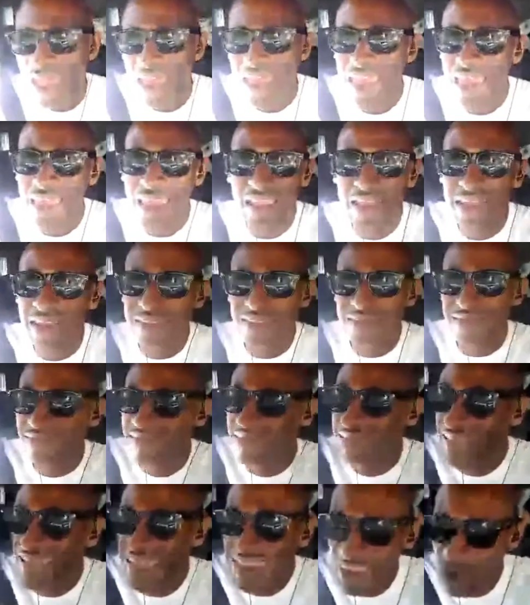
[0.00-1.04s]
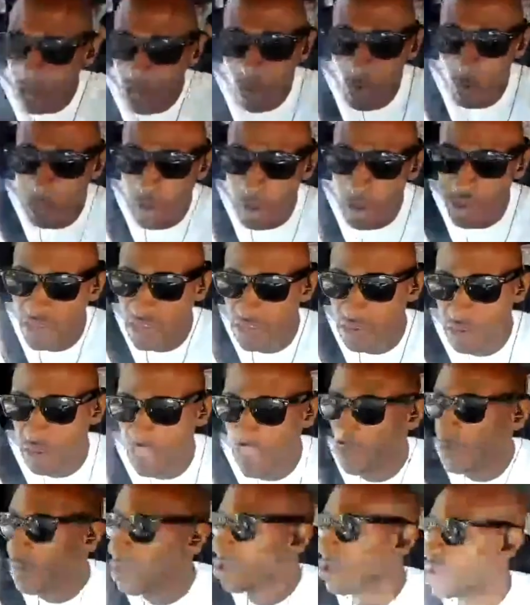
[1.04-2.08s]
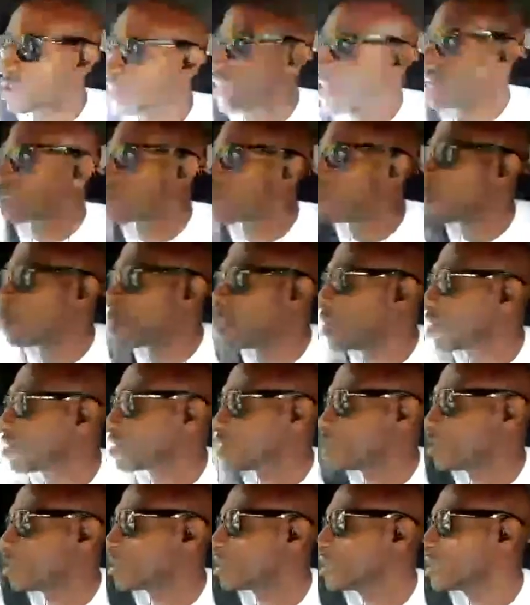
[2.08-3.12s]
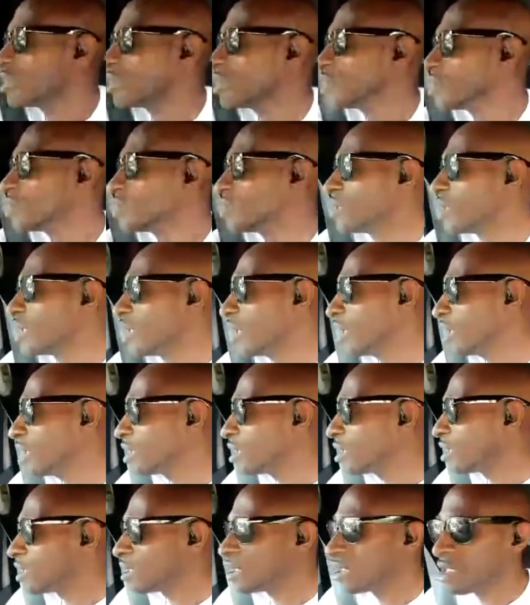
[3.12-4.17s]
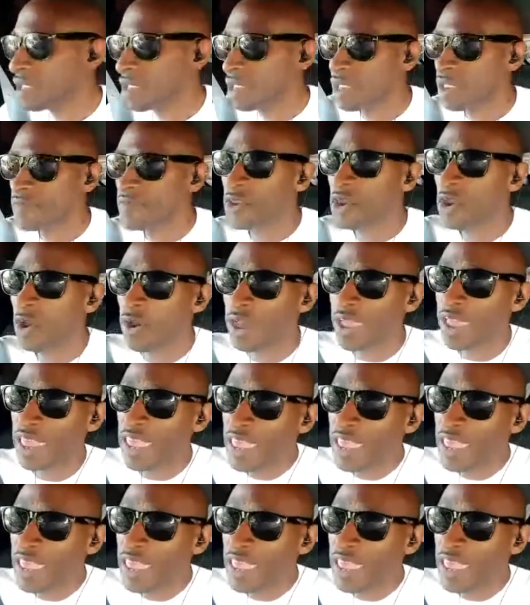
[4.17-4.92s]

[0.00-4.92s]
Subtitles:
a technical person. If you're not a technical person, yeah, if you're not a